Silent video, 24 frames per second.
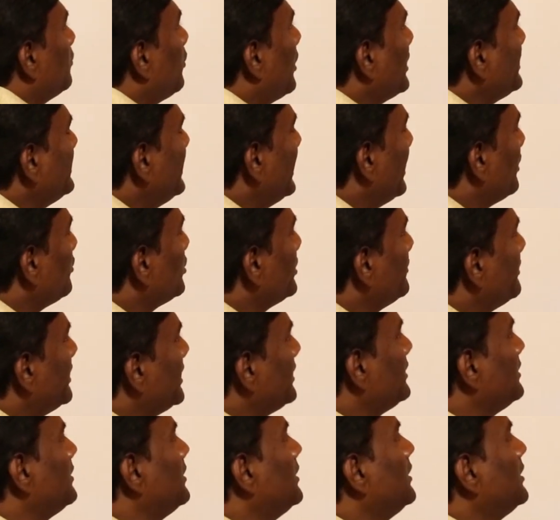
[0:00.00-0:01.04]
what they have
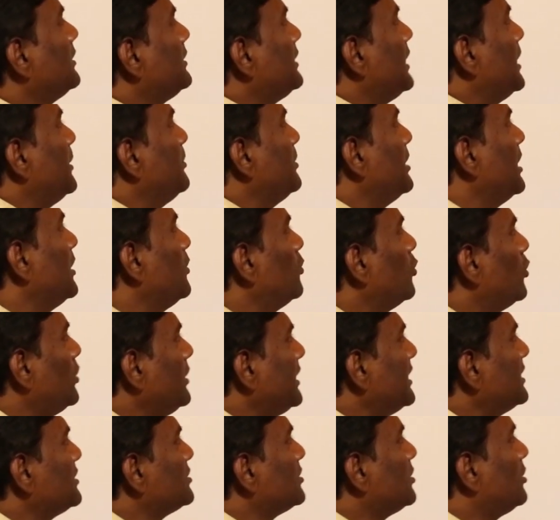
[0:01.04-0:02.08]
given, terminal
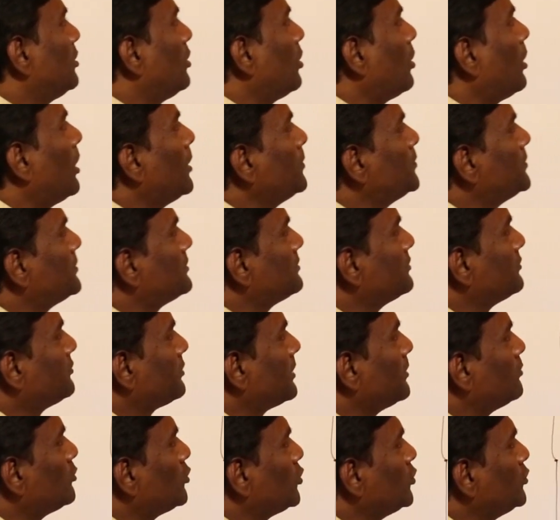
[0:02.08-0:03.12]
voltage drops
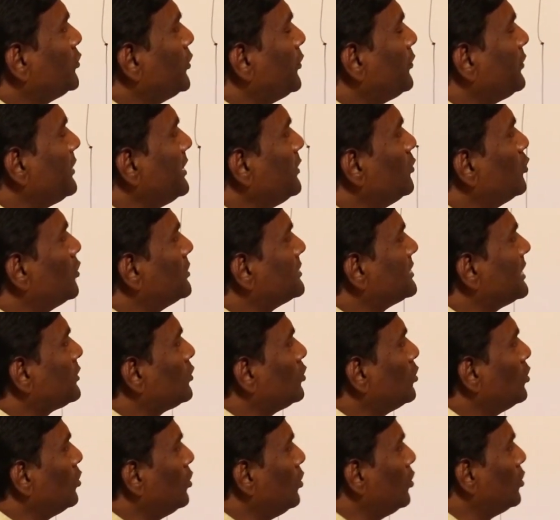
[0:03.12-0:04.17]
from 250 volts at
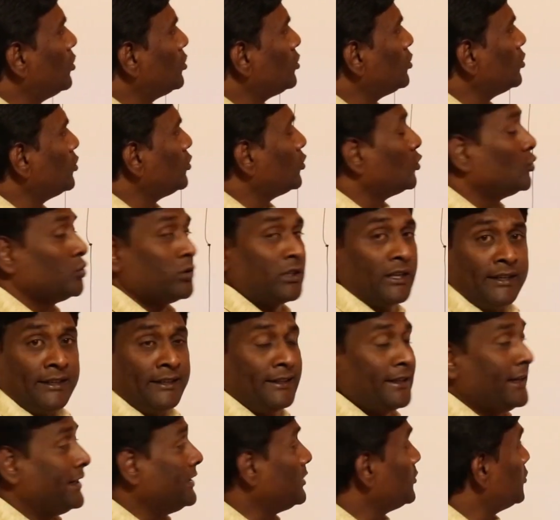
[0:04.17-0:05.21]
no load to
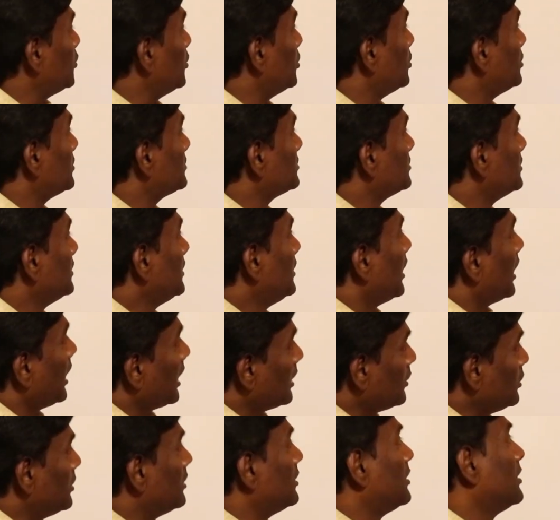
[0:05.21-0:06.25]
238 volts
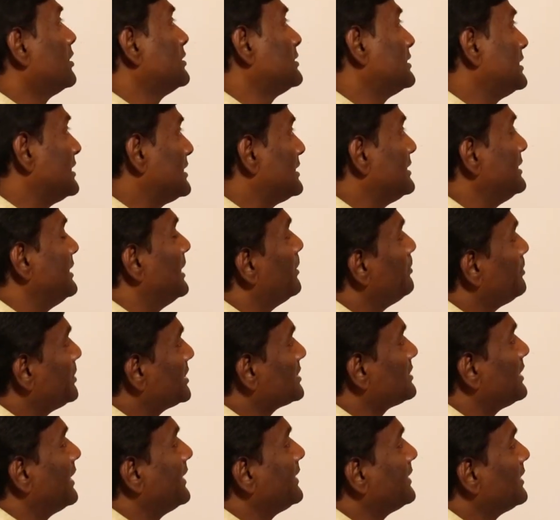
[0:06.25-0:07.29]
on 60
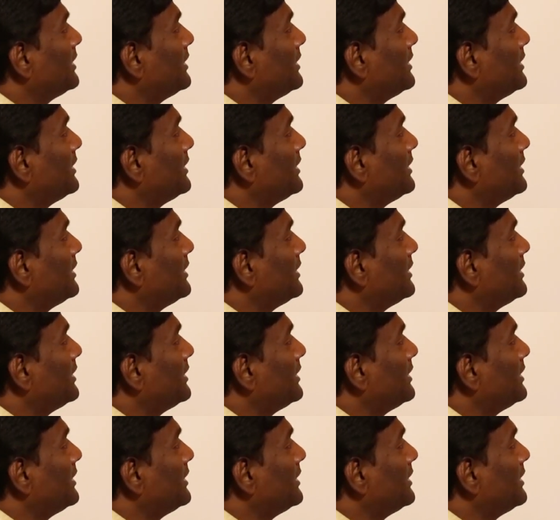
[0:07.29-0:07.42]
amperes line